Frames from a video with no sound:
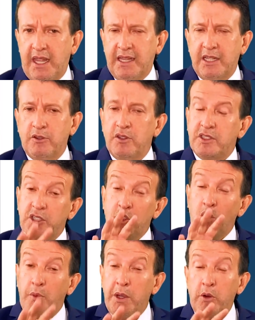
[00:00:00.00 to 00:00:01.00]
If I say the
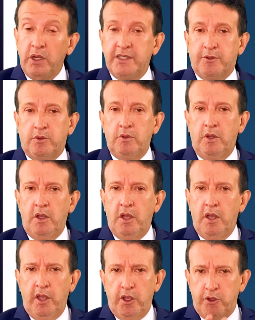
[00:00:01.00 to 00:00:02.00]
contact lens,
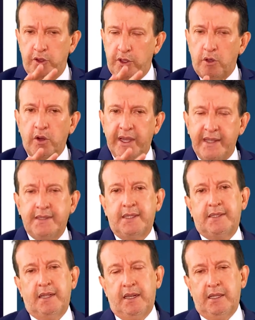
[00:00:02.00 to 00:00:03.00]
that the patient
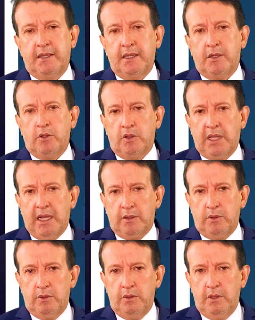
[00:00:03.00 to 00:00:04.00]
says that,
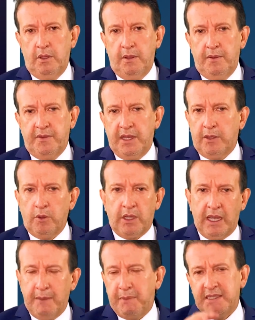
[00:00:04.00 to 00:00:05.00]
the contact lens
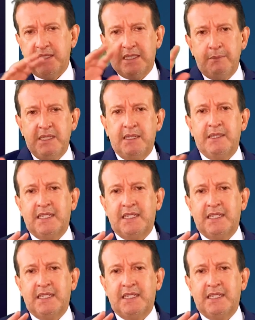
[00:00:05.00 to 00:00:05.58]
is bothering me,